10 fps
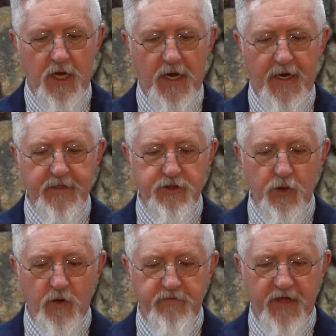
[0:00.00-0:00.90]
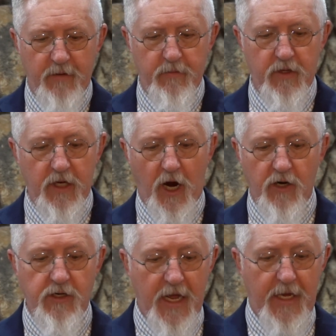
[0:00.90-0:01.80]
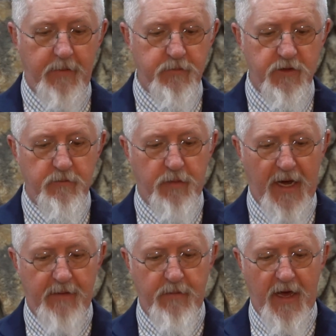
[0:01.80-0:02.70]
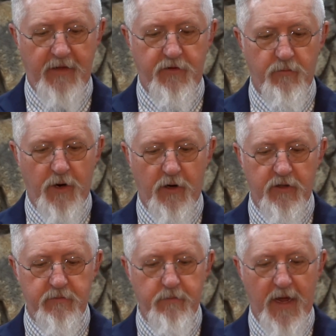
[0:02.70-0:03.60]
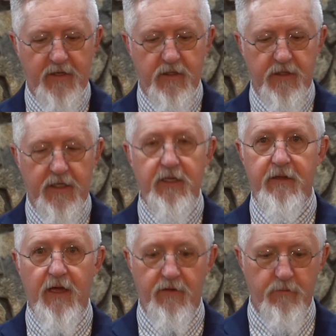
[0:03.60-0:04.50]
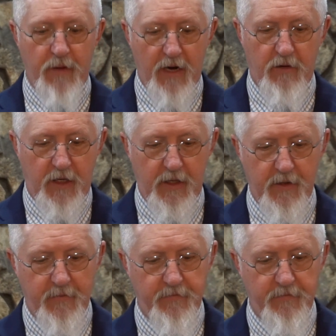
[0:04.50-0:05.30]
uh, two of them are named by Matthew, Mary Magdalene and the other Mary.